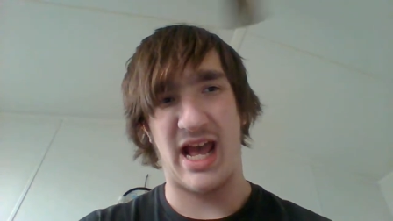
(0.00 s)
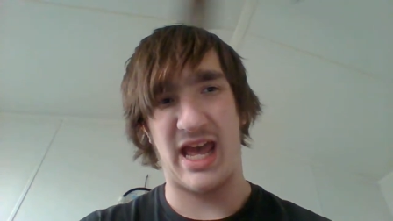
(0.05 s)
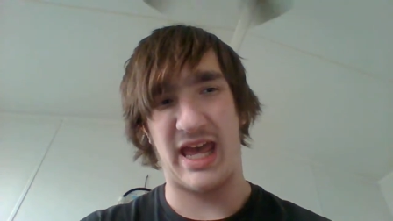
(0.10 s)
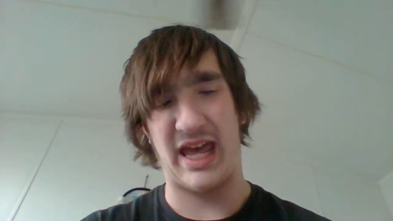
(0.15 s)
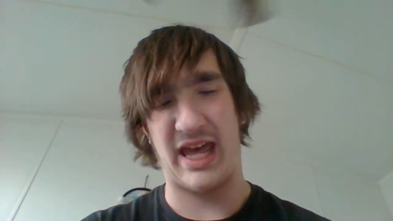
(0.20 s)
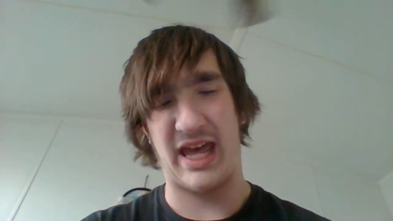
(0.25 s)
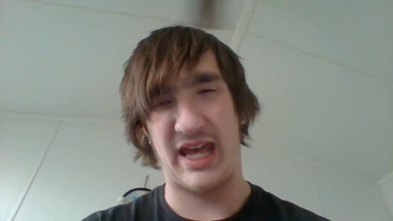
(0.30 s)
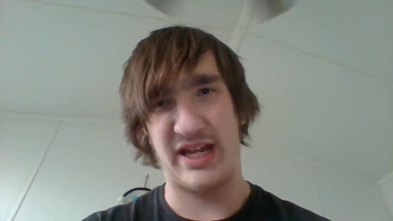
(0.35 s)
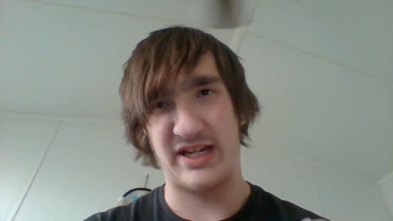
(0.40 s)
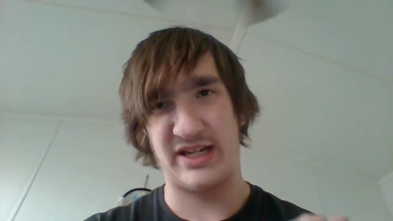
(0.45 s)

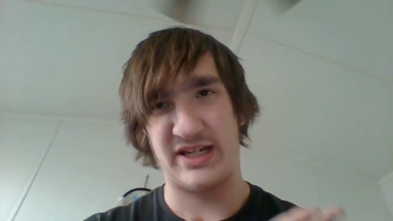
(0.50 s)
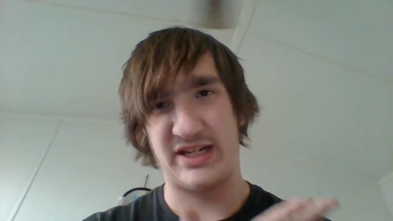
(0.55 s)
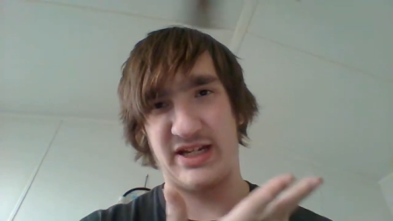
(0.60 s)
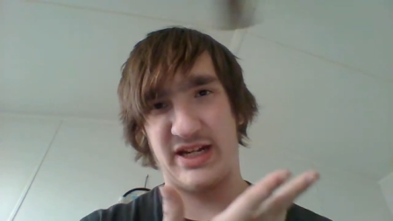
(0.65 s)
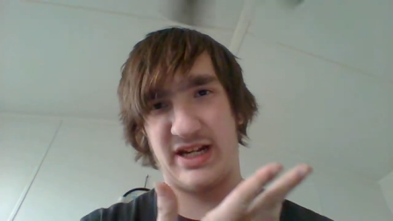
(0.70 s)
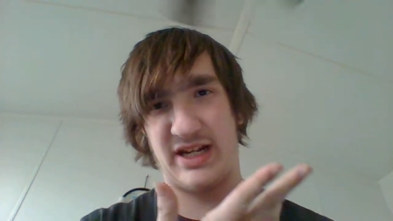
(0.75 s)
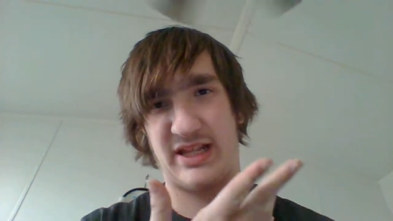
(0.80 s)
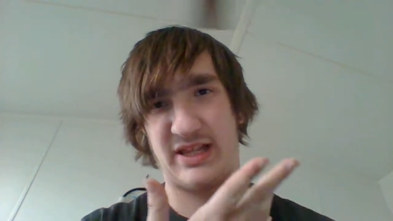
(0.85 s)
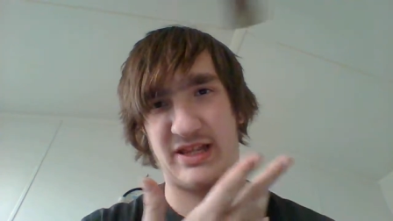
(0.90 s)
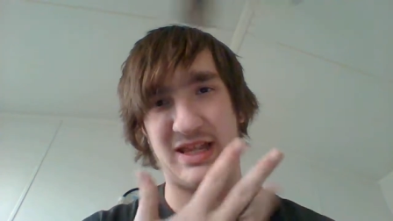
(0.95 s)

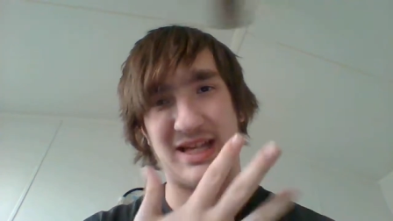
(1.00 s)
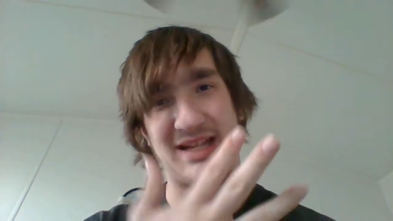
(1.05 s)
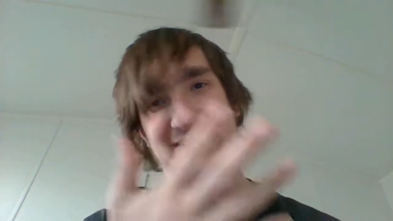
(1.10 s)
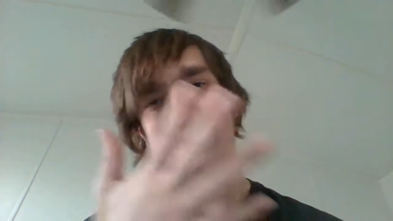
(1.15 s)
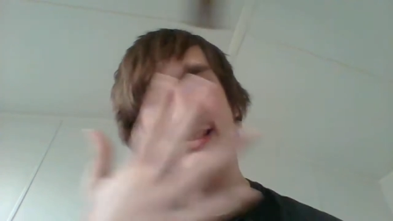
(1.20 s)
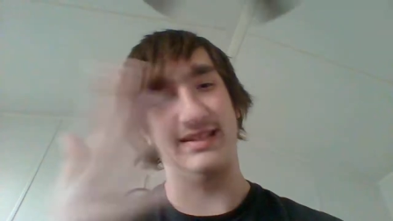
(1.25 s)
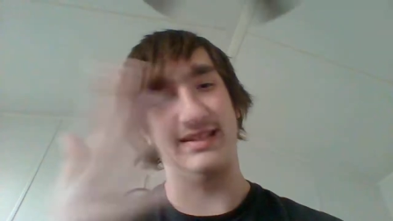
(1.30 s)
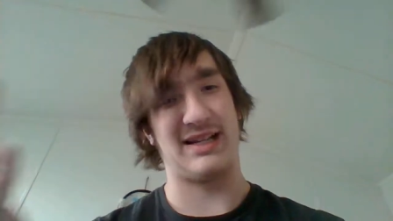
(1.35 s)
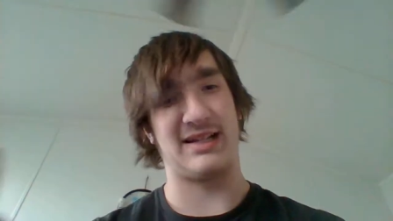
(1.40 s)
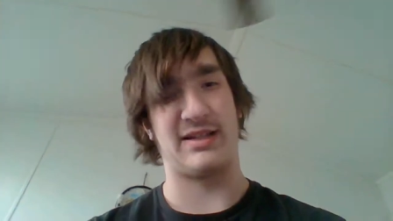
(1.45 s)
and
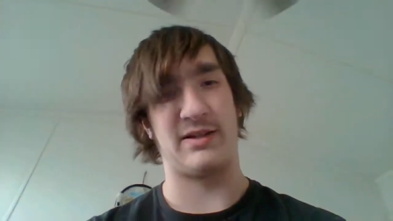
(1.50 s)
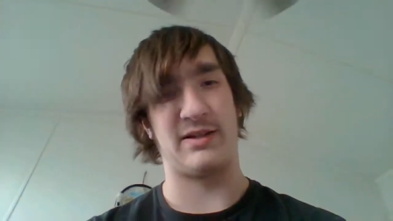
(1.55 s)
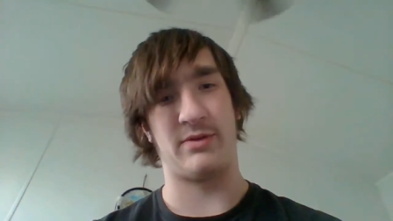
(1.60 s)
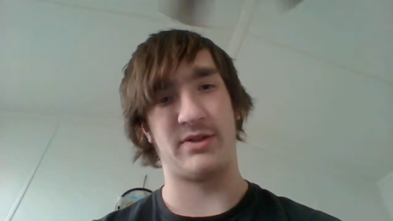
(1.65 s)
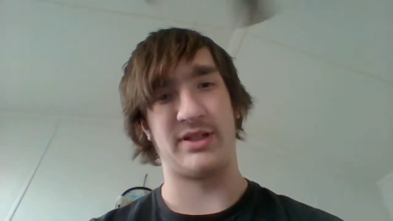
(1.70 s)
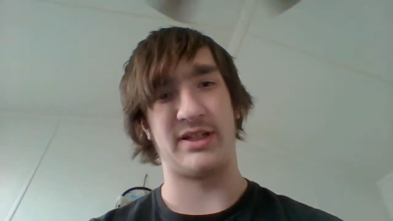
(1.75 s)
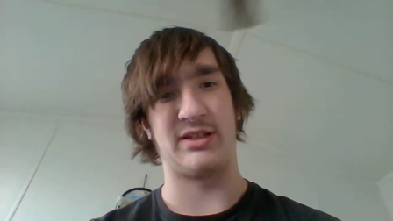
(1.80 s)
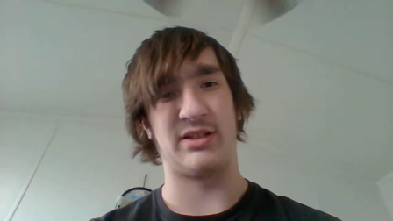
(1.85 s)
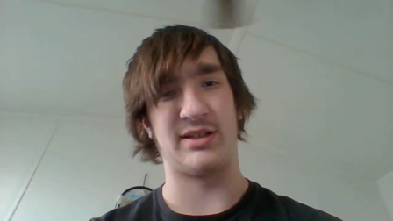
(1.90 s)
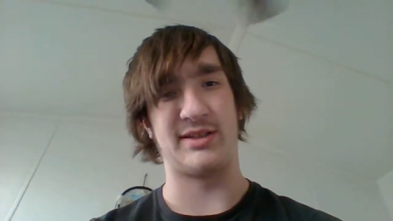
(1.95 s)
that's exactly
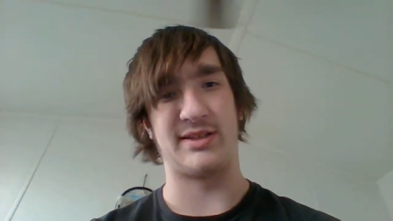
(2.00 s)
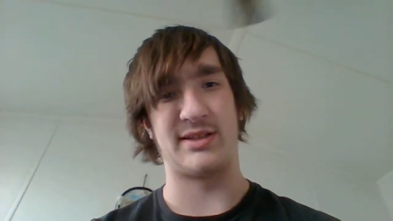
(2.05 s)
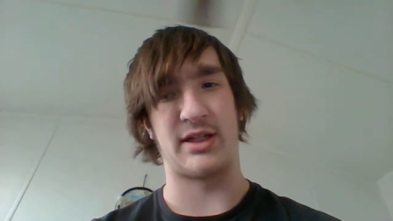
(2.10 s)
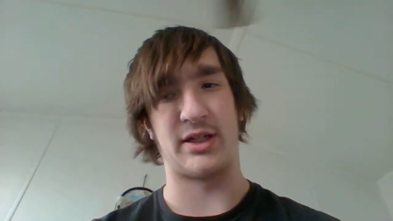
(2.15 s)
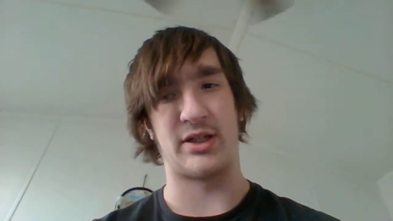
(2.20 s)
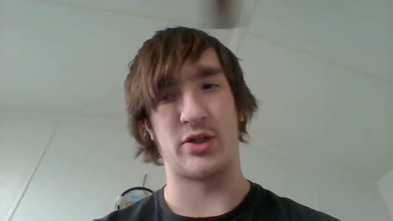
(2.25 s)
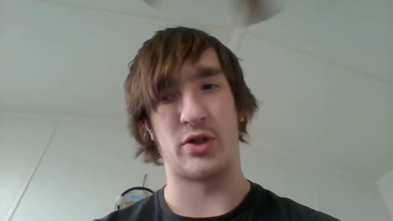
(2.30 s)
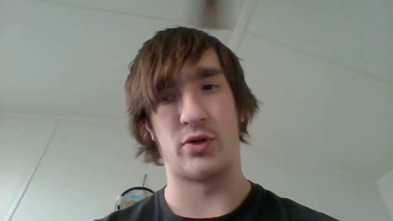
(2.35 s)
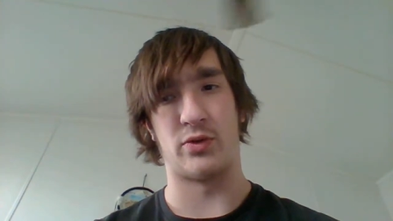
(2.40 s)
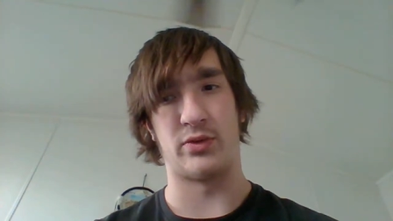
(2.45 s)
what they looked like.